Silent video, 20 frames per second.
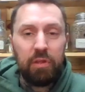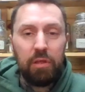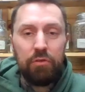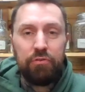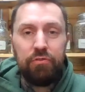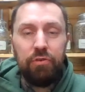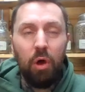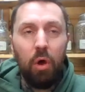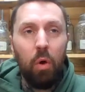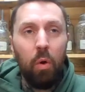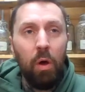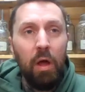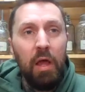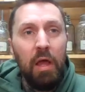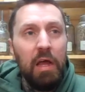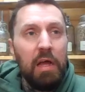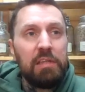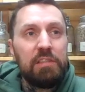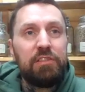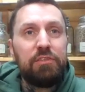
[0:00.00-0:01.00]
So
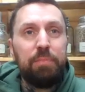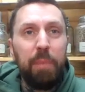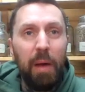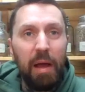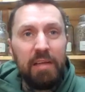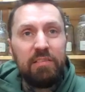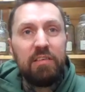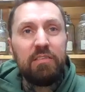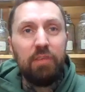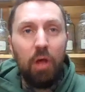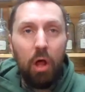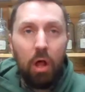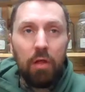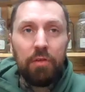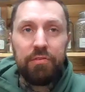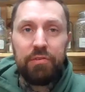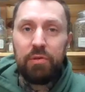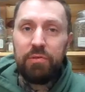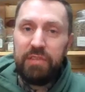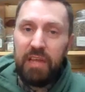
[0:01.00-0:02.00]
Spices
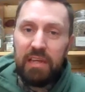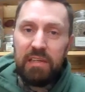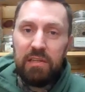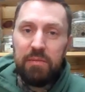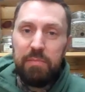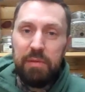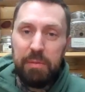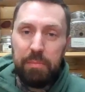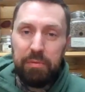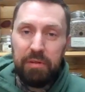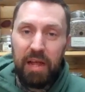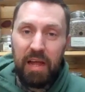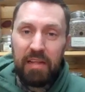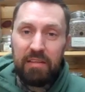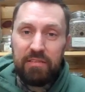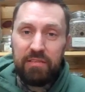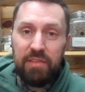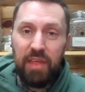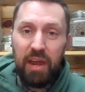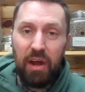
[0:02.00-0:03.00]
also tend to be
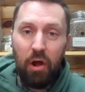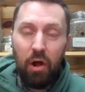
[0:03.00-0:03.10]
plants that